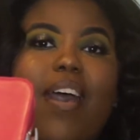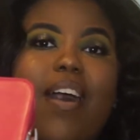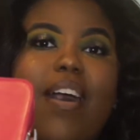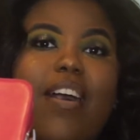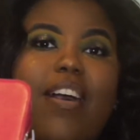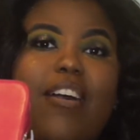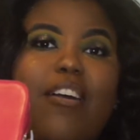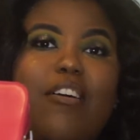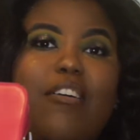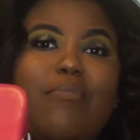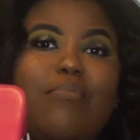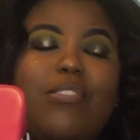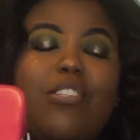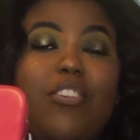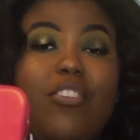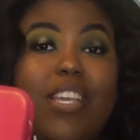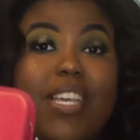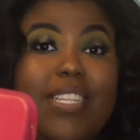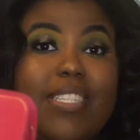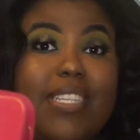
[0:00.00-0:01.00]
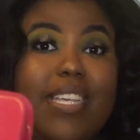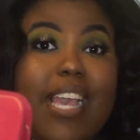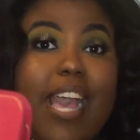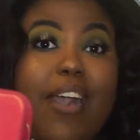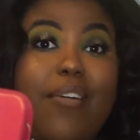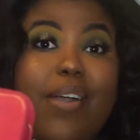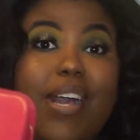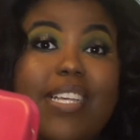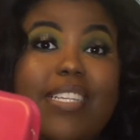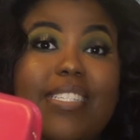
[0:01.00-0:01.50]
So you can see
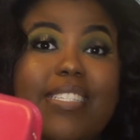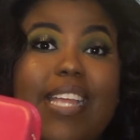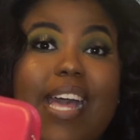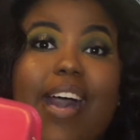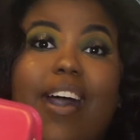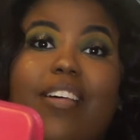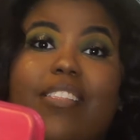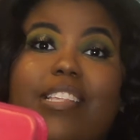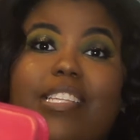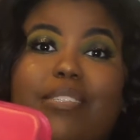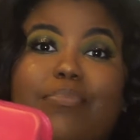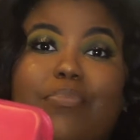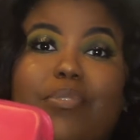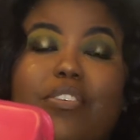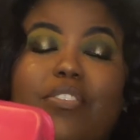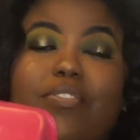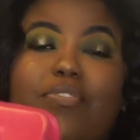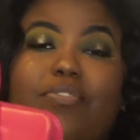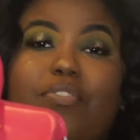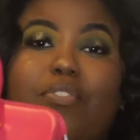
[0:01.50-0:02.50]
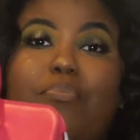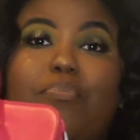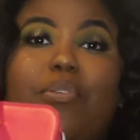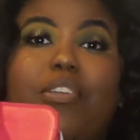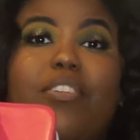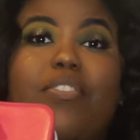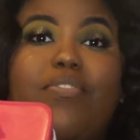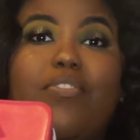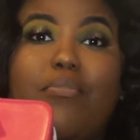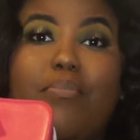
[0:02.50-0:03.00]
how I style this beautiful,
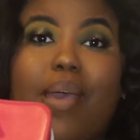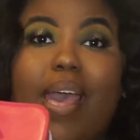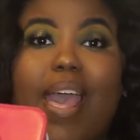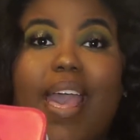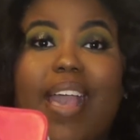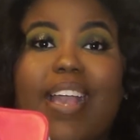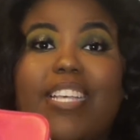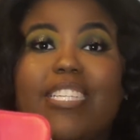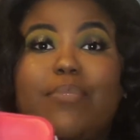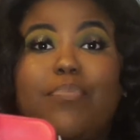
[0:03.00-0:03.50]
beautiful bag.